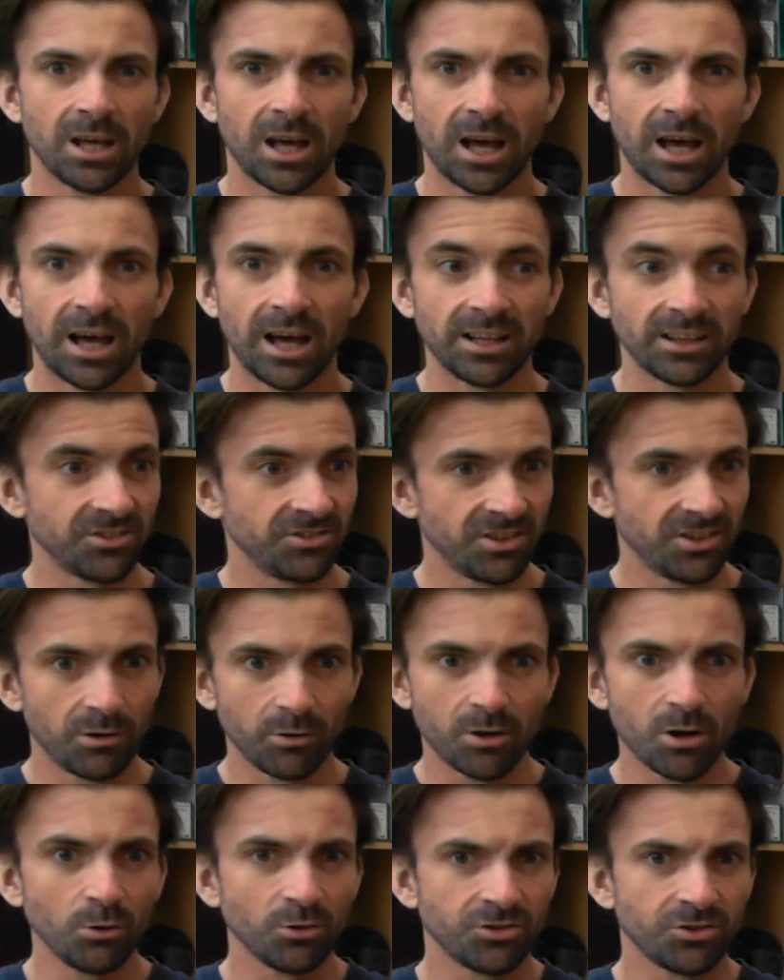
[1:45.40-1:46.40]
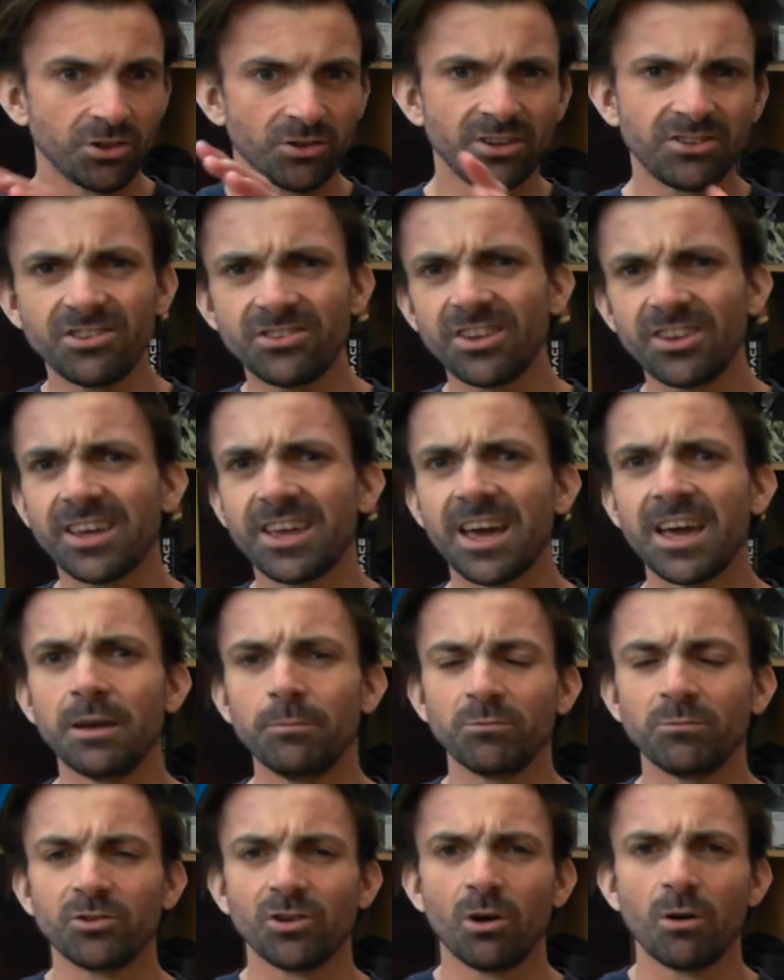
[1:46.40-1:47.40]
And let's see how it goes. So this is the
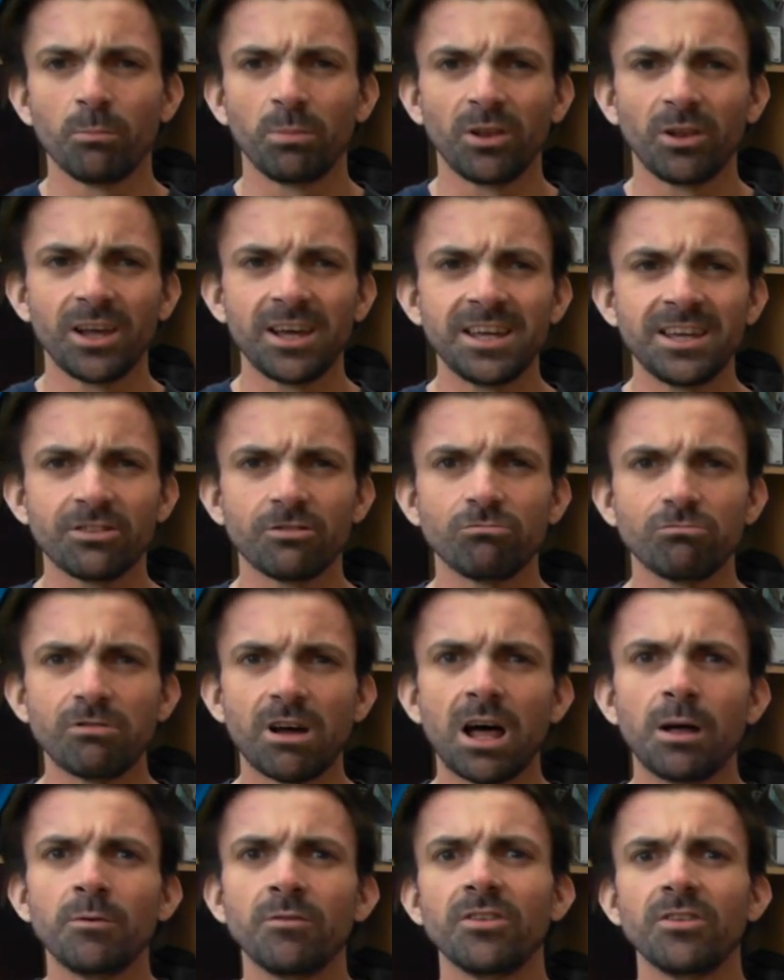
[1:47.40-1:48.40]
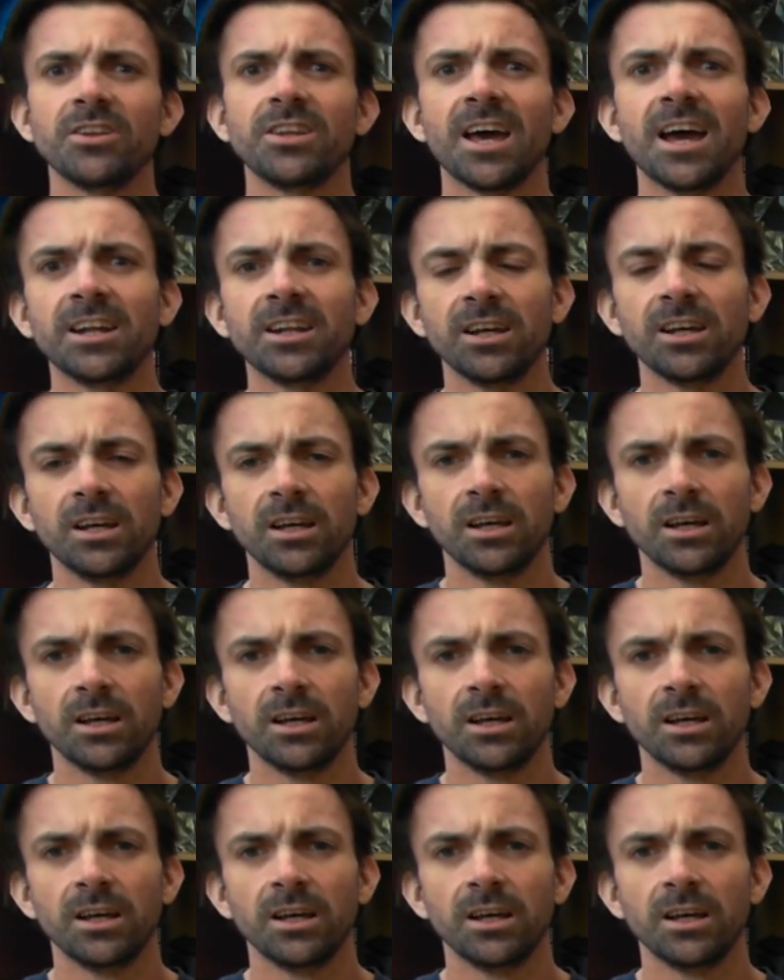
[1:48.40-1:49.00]
game. So I'm playing the Realm of the Dead.